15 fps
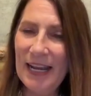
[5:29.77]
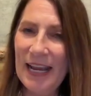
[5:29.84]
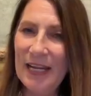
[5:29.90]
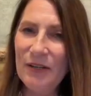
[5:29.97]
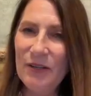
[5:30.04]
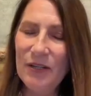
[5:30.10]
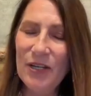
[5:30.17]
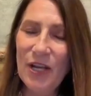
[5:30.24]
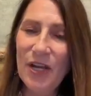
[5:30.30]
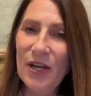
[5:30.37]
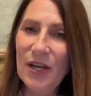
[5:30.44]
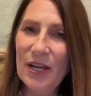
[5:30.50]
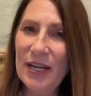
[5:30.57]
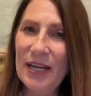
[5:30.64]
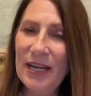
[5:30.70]
And
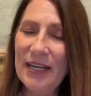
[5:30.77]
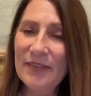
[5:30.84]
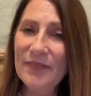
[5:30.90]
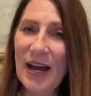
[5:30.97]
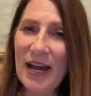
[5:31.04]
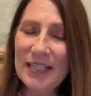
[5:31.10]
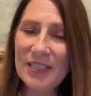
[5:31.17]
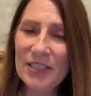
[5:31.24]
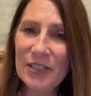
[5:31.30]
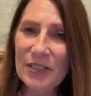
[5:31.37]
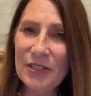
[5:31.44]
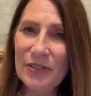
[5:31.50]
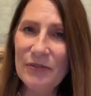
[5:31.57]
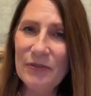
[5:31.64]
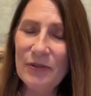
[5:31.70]
if I
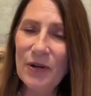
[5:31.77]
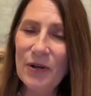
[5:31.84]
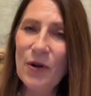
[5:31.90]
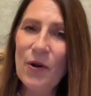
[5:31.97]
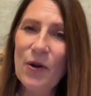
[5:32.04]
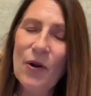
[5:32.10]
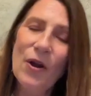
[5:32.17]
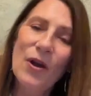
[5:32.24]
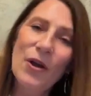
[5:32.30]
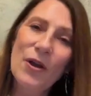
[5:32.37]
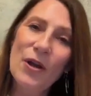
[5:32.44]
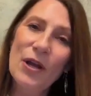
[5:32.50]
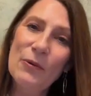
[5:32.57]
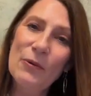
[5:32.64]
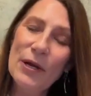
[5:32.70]
do,
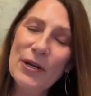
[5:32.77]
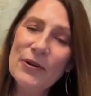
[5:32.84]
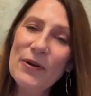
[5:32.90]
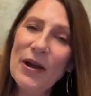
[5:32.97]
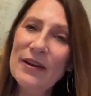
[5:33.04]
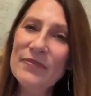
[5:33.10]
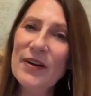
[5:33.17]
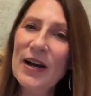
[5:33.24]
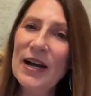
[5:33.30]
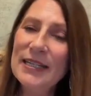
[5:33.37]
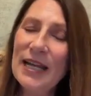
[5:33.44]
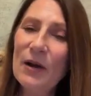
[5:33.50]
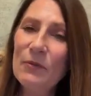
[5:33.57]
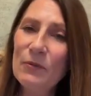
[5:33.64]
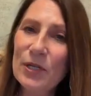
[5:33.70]
where do I
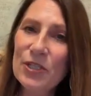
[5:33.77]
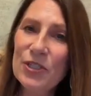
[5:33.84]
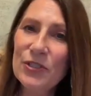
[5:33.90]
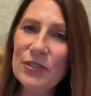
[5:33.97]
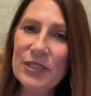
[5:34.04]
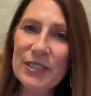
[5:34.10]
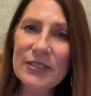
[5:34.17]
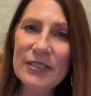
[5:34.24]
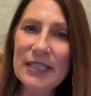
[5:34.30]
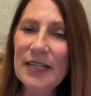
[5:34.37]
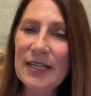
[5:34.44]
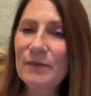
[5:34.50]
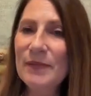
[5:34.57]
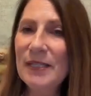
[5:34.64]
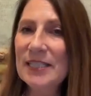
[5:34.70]
find out which utility
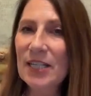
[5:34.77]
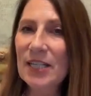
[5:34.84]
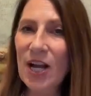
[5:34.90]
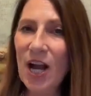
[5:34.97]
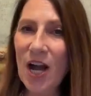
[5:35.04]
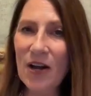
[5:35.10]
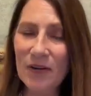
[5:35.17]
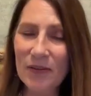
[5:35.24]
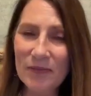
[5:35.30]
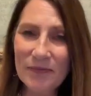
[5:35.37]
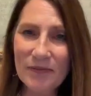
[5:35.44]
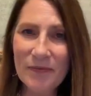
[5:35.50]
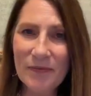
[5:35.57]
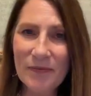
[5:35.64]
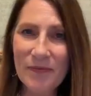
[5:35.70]
companies to call?
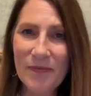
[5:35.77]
